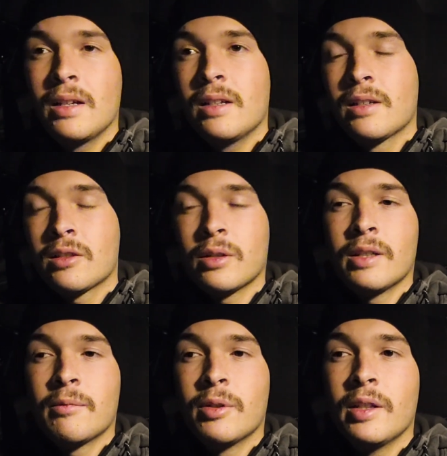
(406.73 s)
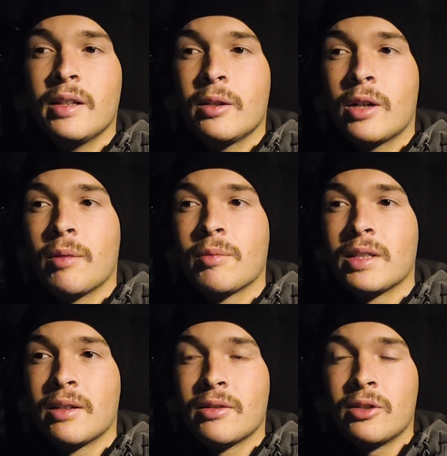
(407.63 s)
So it really comes
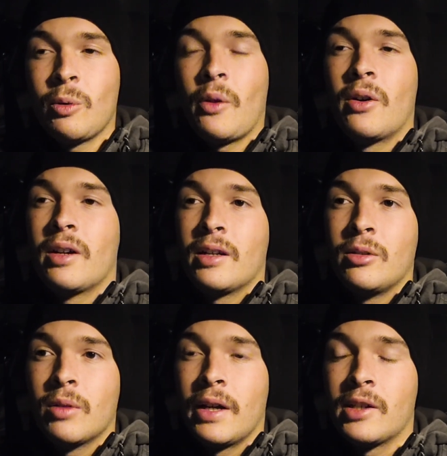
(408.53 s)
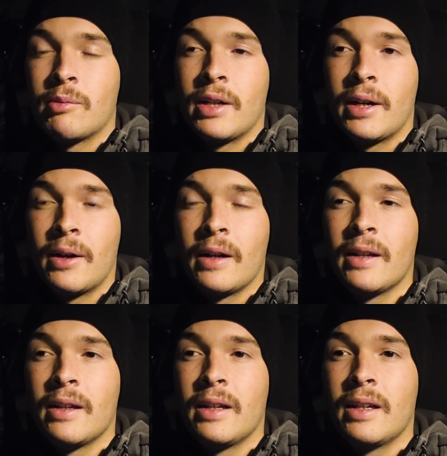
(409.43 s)
down to whether or not you like Jim
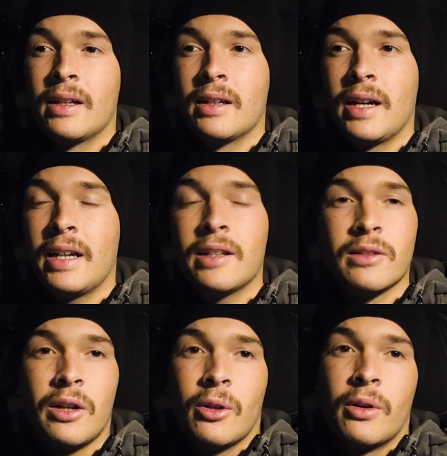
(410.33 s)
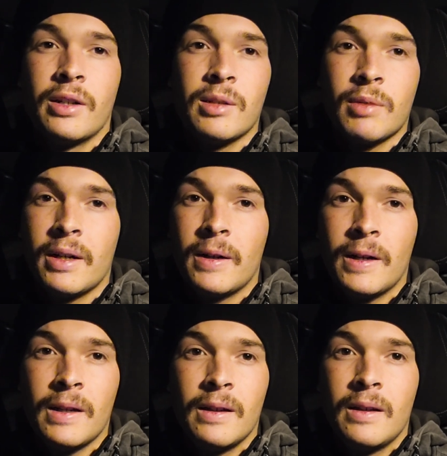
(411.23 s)
Carrey, and I can tolerate Jim Carrey,
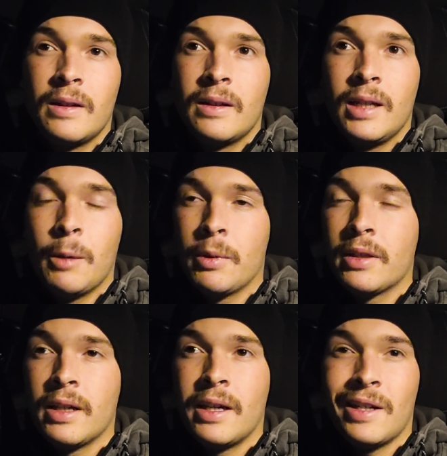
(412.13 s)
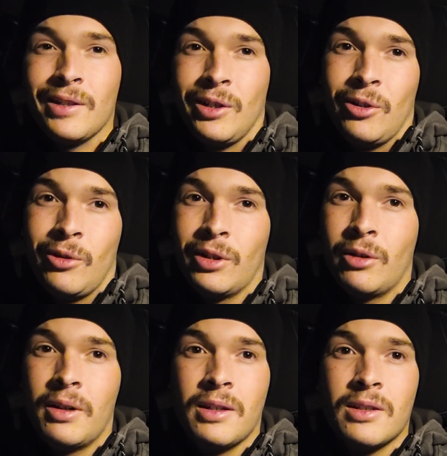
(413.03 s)
and with that, I can tolerate the
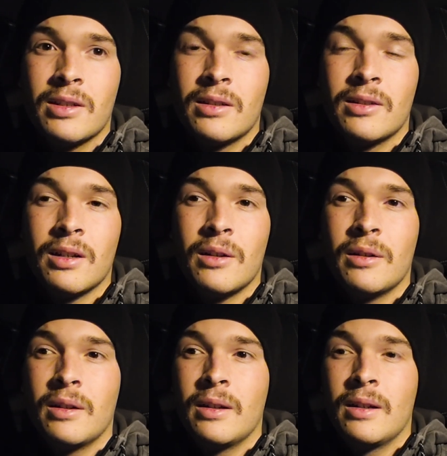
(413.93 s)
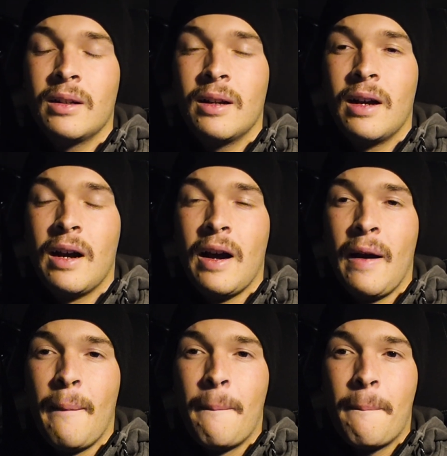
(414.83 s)
Grinch. So,
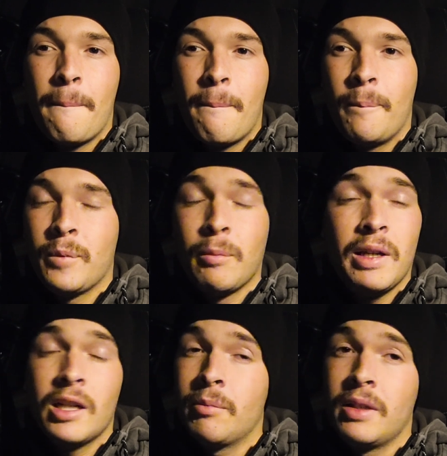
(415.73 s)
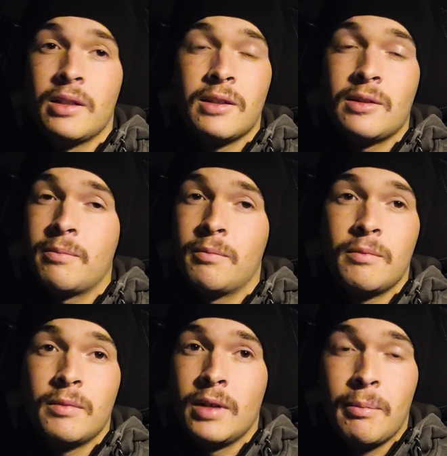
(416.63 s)
the makeup is
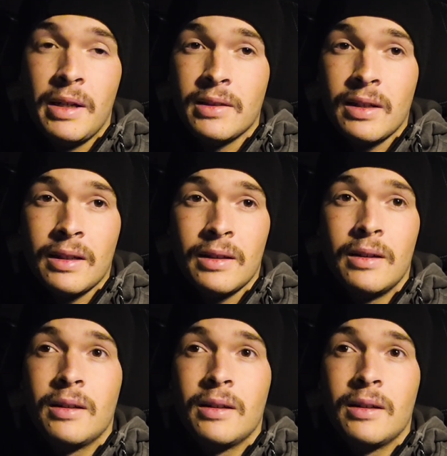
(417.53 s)
amazing.